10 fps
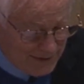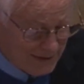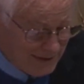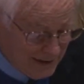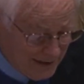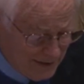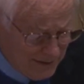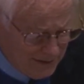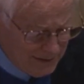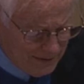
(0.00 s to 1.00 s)
and now
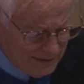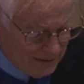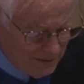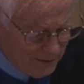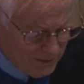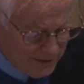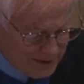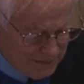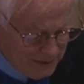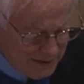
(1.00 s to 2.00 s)
the, the new word is
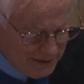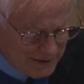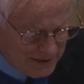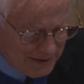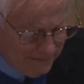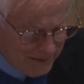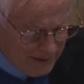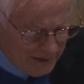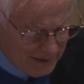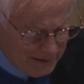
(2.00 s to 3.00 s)
millions
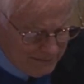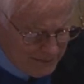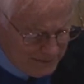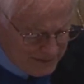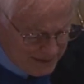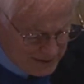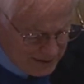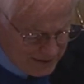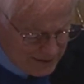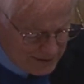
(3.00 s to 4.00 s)
uh, from special
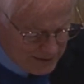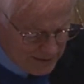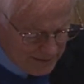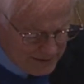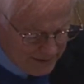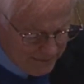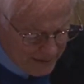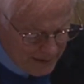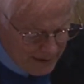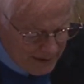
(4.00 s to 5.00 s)
interest groups.
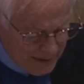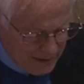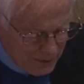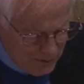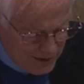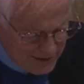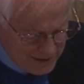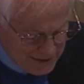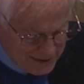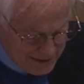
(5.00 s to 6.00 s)

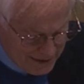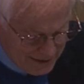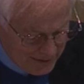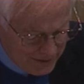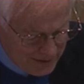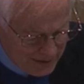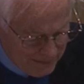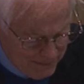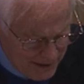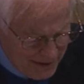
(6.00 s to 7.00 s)
Nuances aside, though, the, the
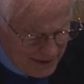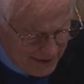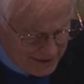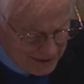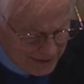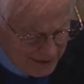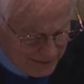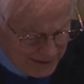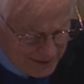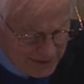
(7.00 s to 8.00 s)
main casualty of Citizens